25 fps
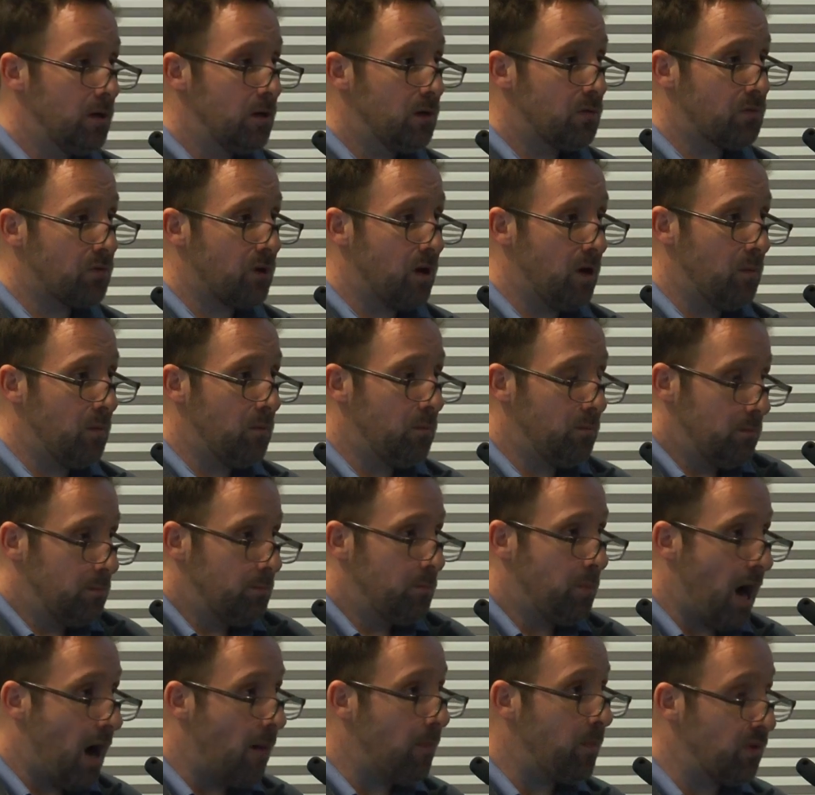from
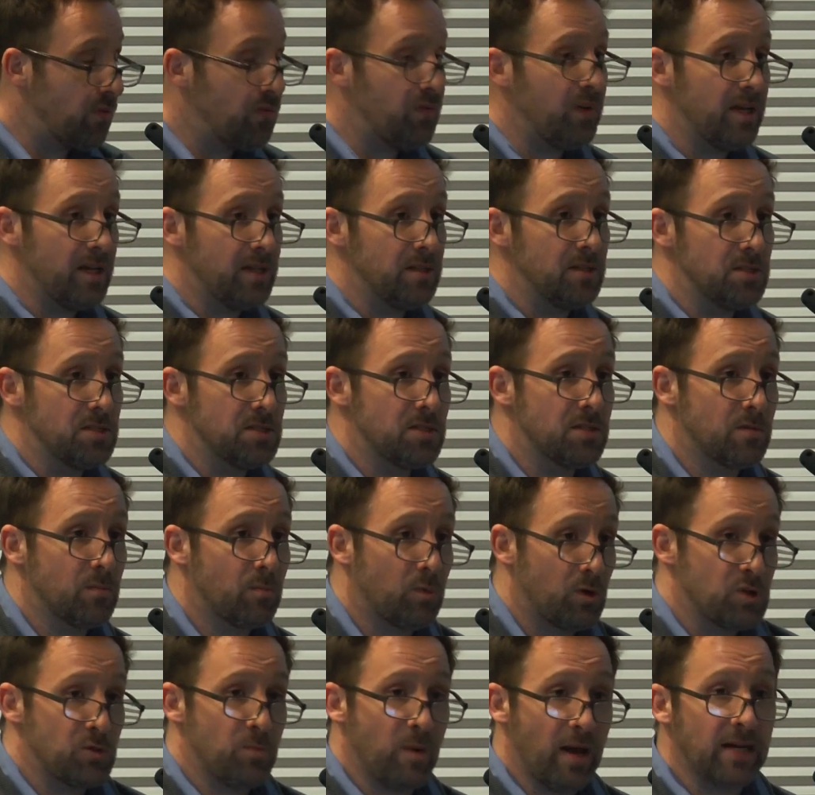Papa Finn's
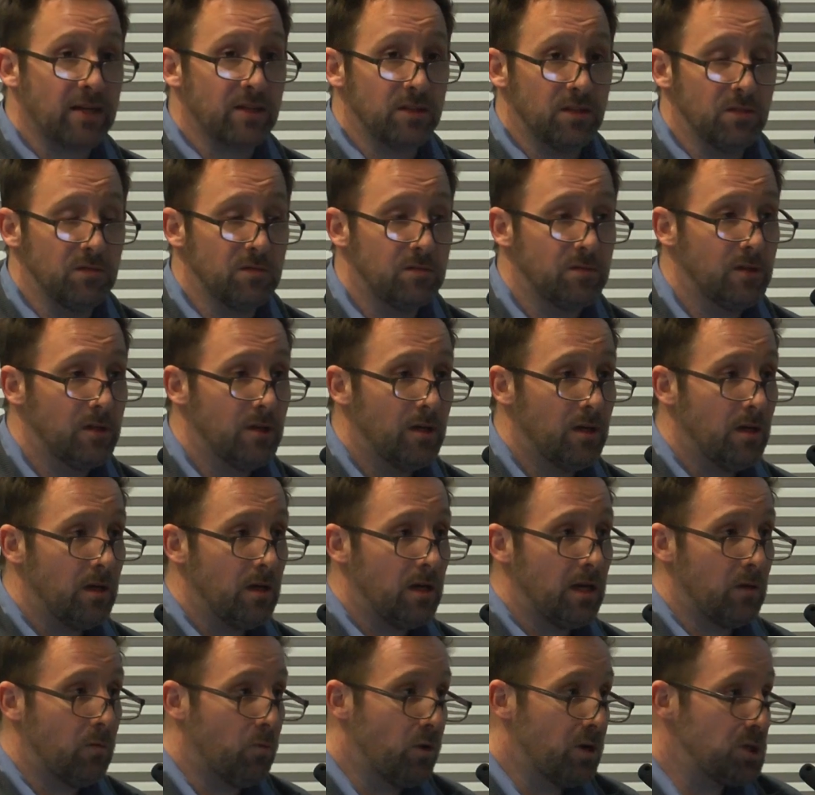perspective,
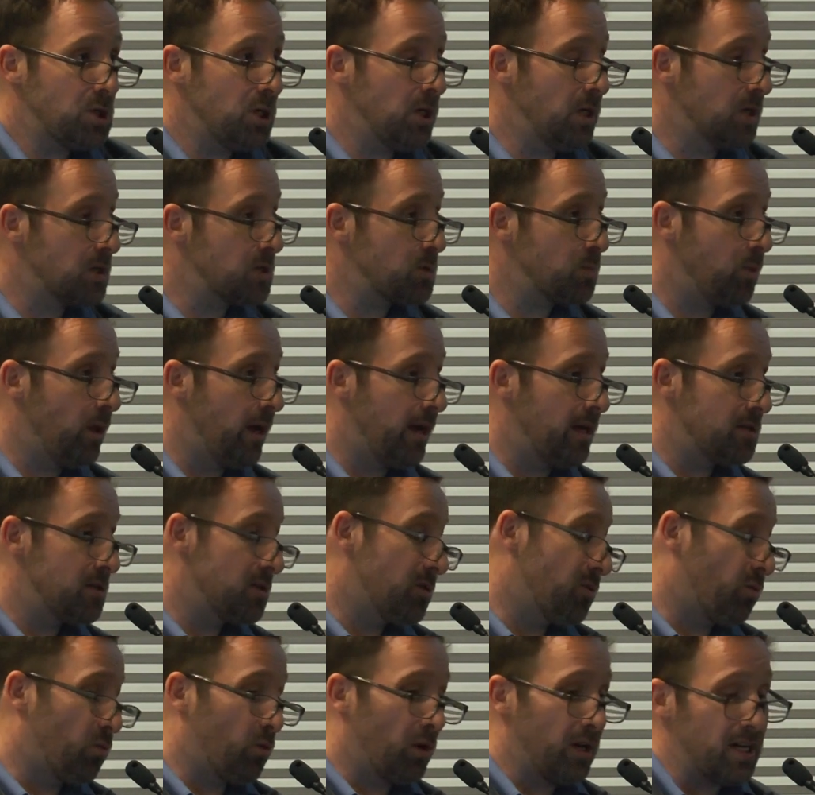in which he explains
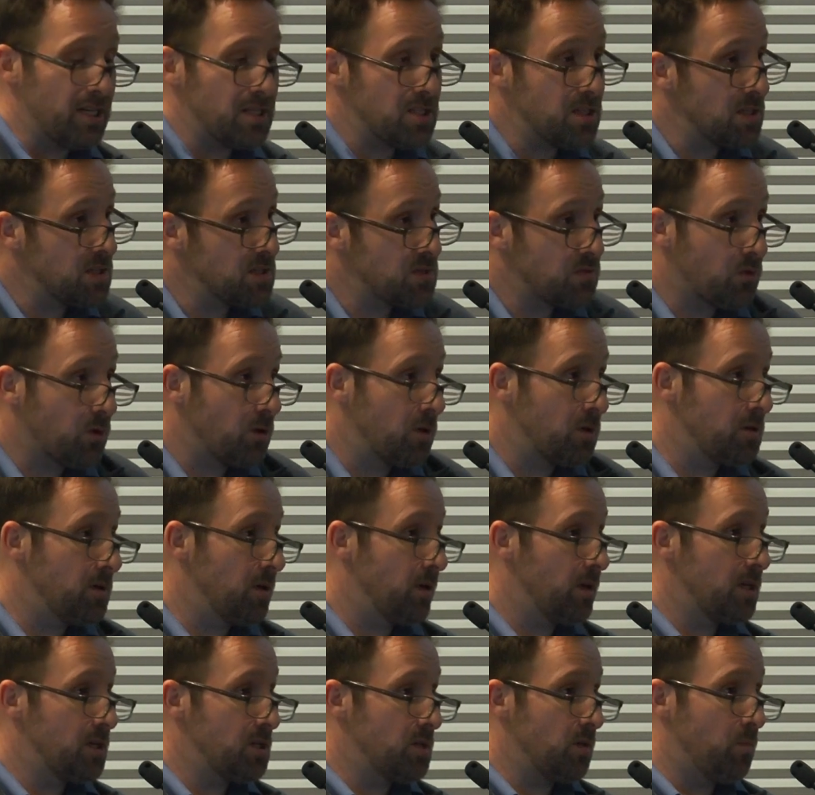the reasons for
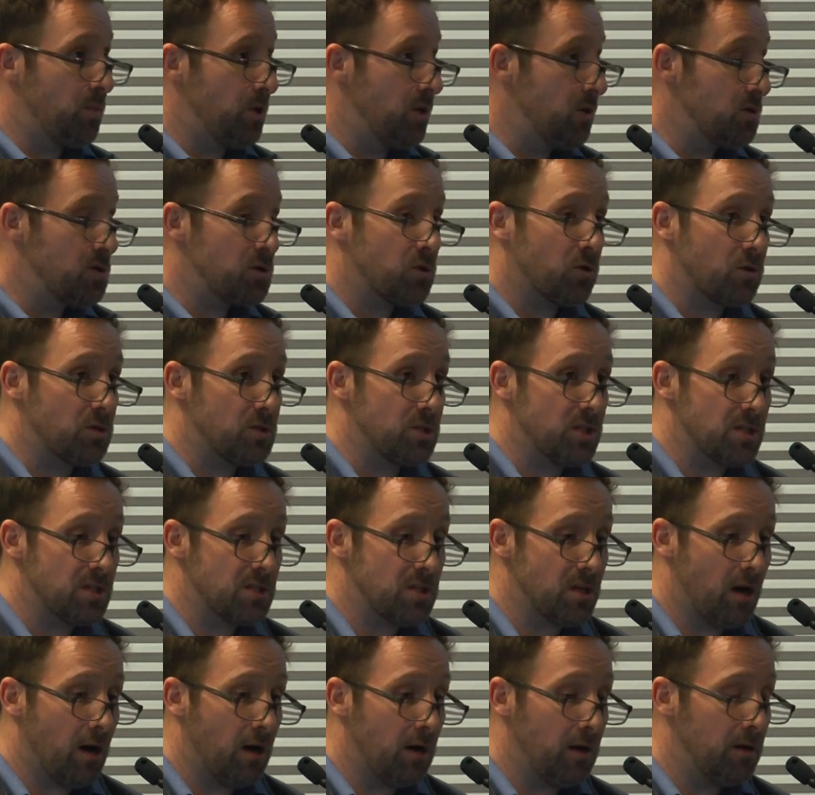his abuse towards his
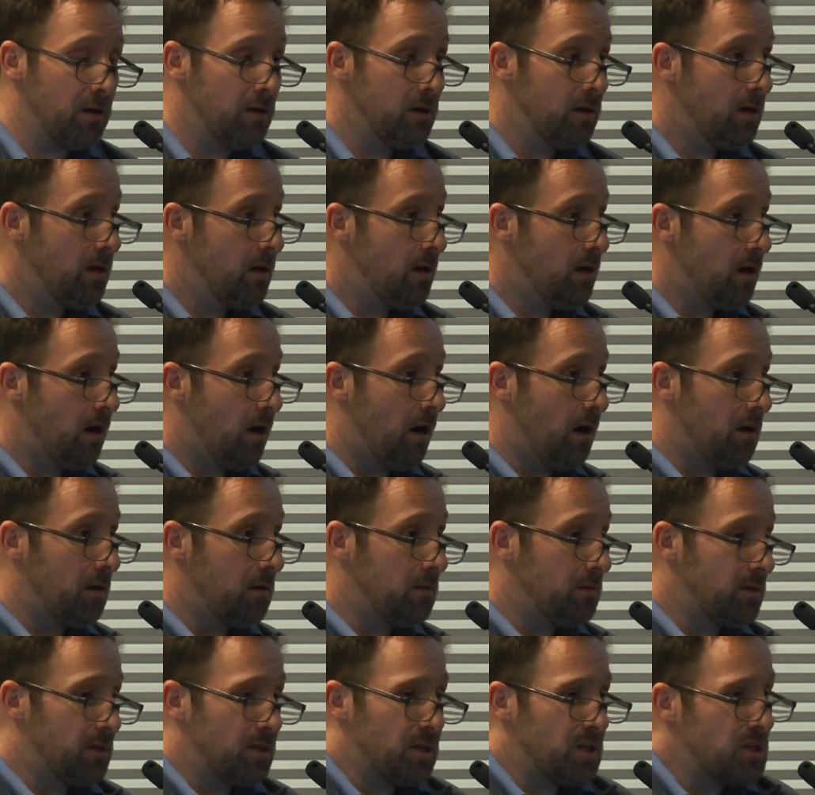son,
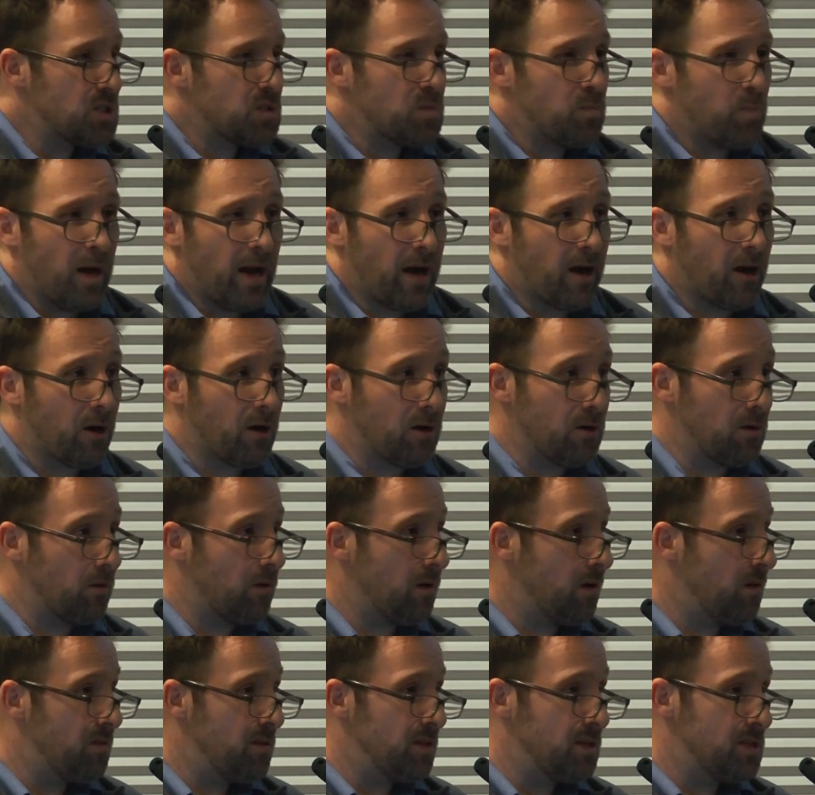the despair
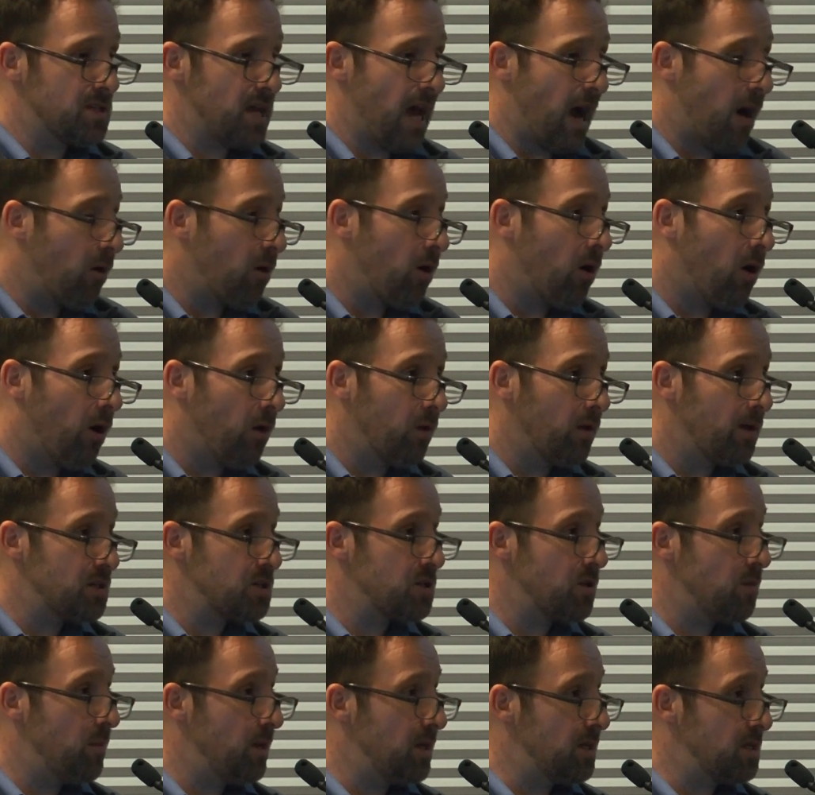of his
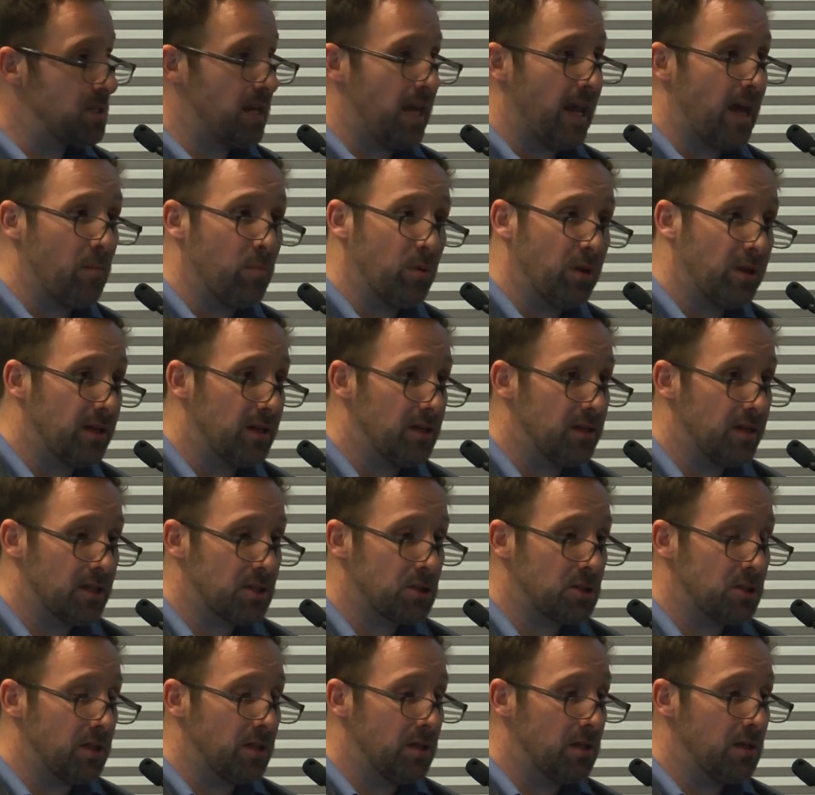alcoholism and his gambling
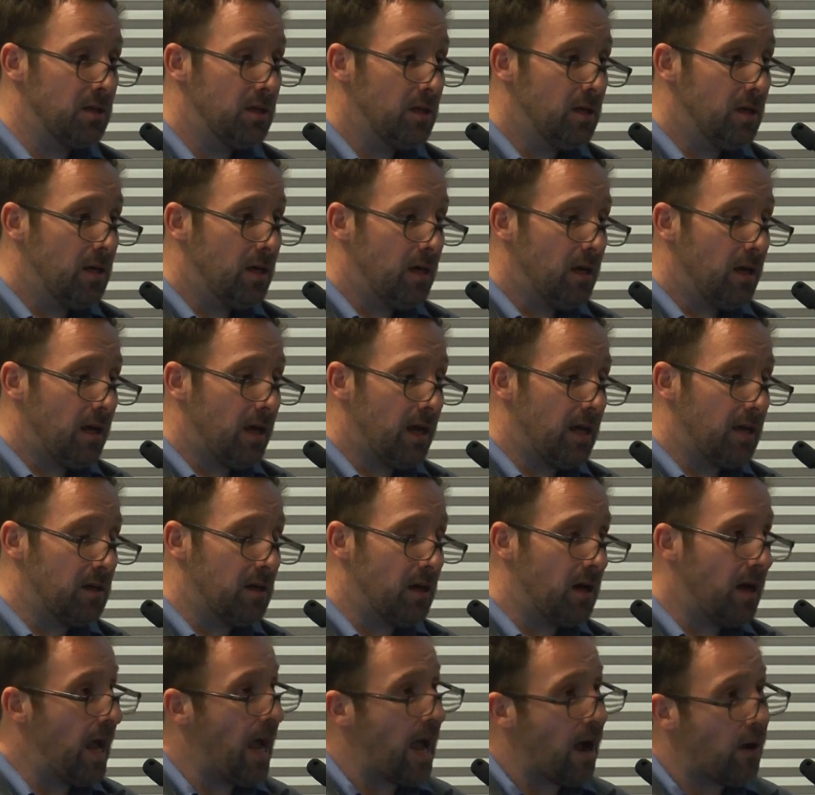addiction, and
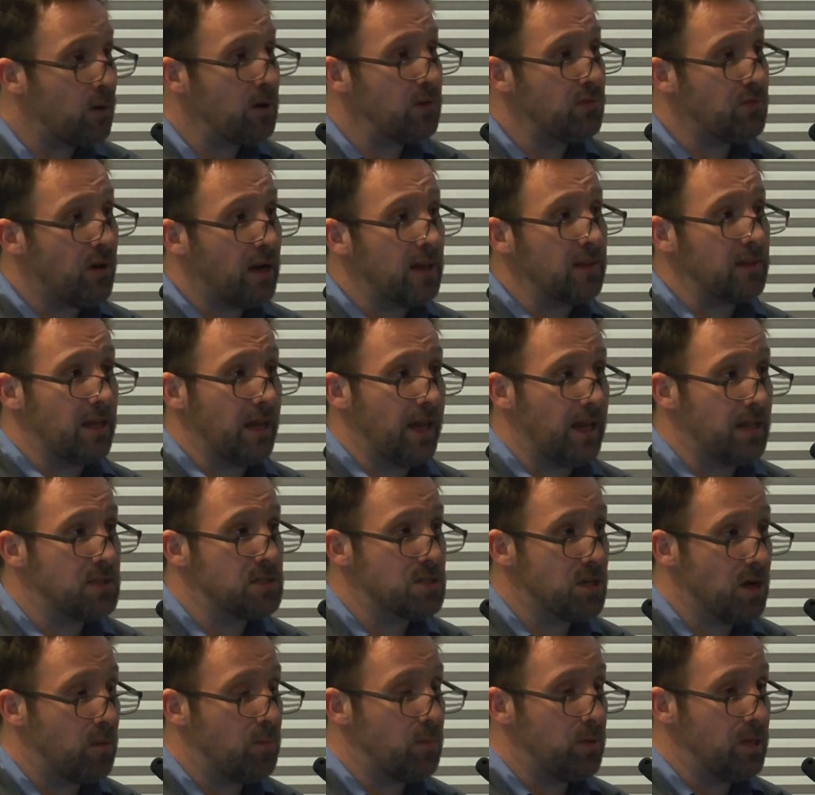how he finally
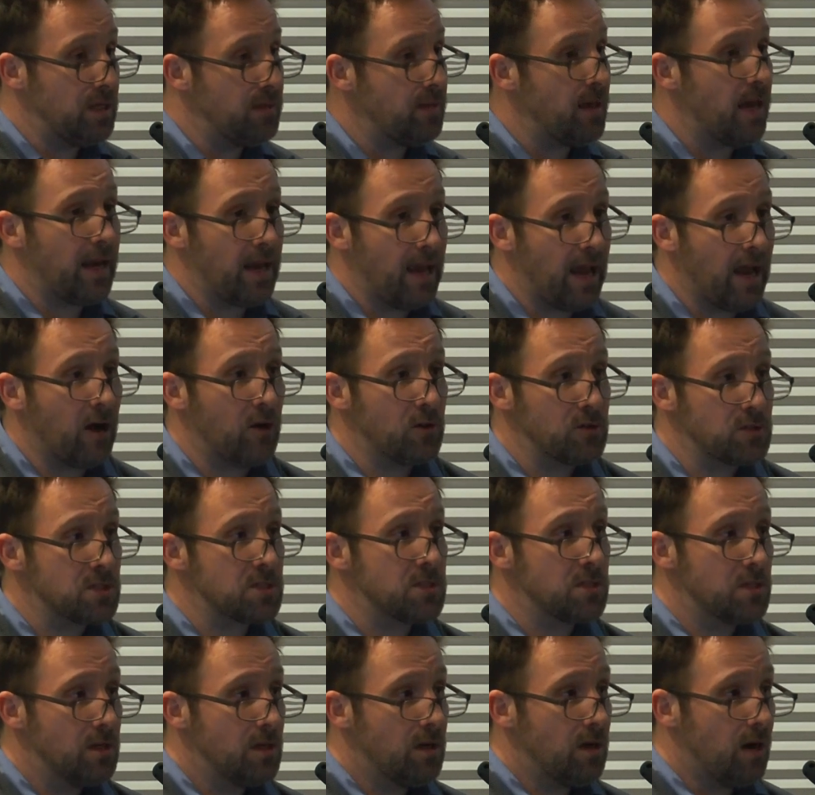ends up in that
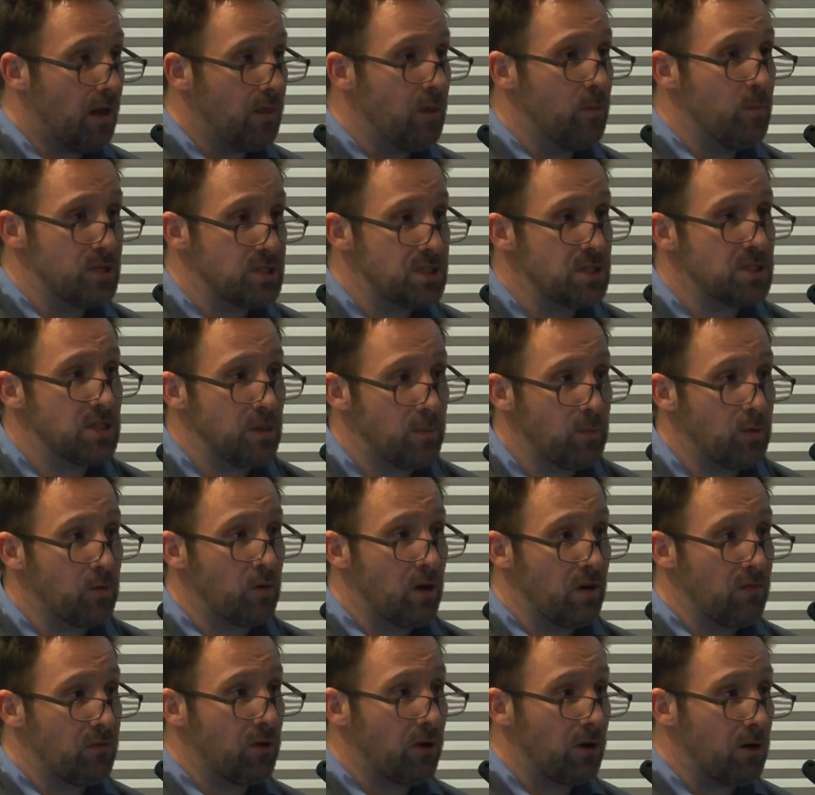house on the Mississippi
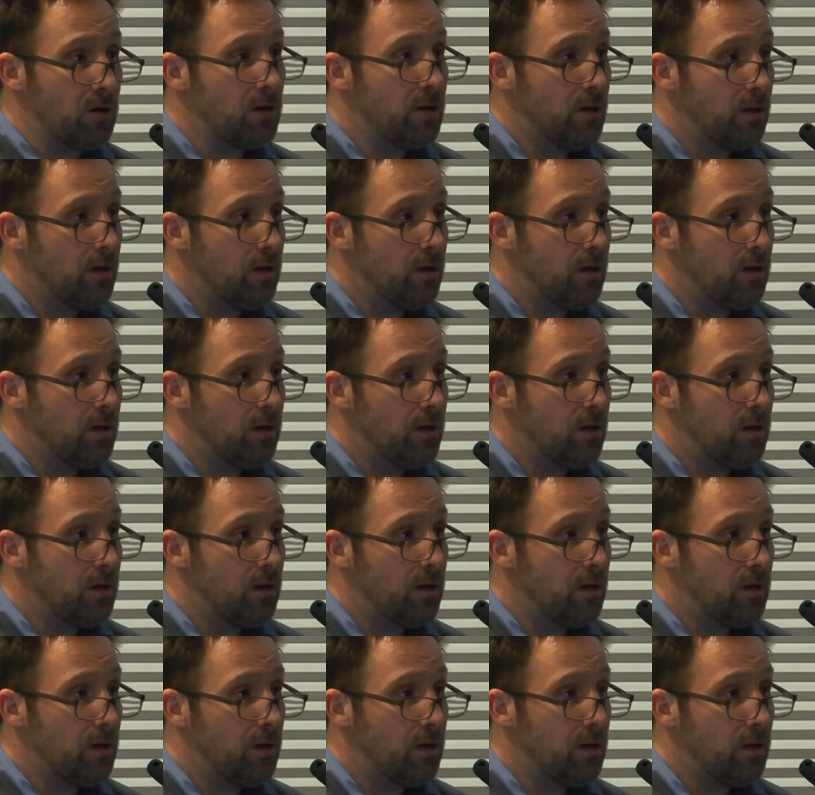River,